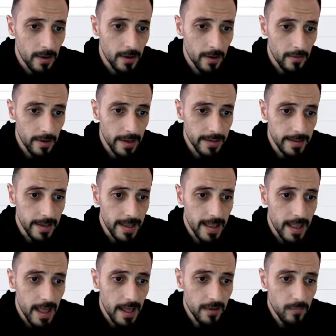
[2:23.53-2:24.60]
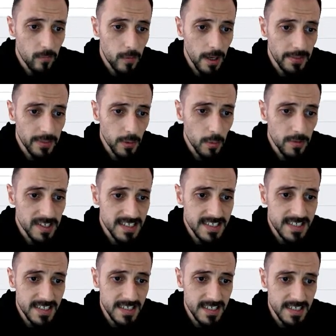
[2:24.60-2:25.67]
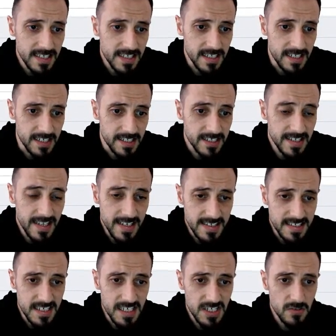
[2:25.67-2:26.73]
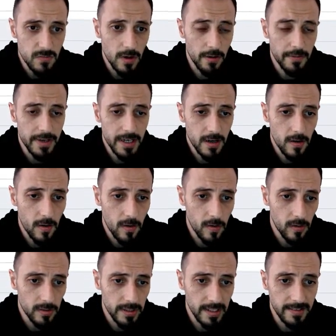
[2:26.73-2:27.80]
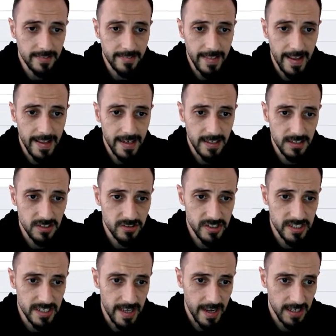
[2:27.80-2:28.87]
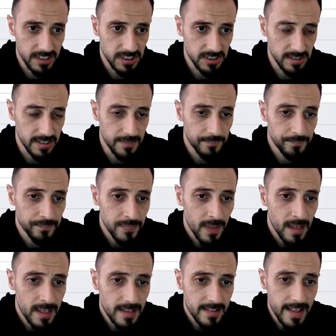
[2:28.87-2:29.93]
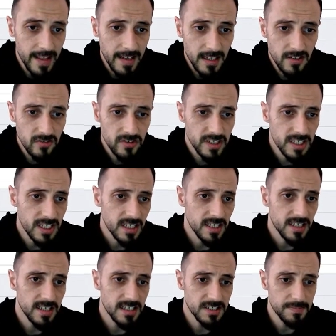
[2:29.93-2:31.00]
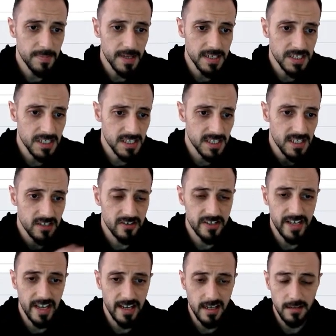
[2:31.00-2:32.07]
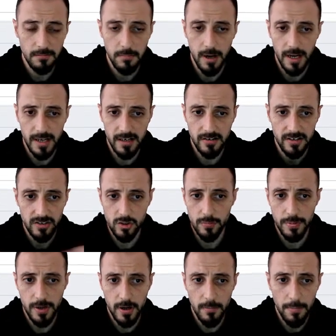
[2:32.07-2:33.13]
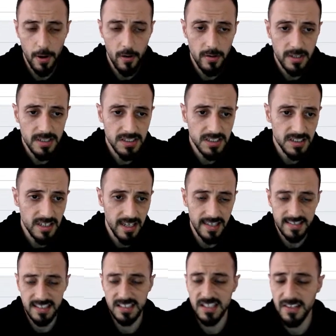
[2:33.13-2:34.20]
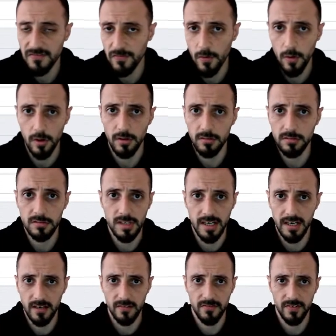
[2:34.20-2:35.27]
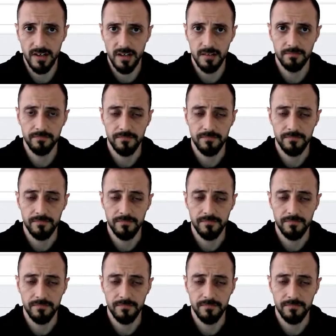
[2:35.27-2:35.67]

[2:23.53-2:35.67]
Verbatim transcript: right and what do we see here? This is what we call a data tree actually. Data tree is basically created by Grasshopper components as a default kind of um,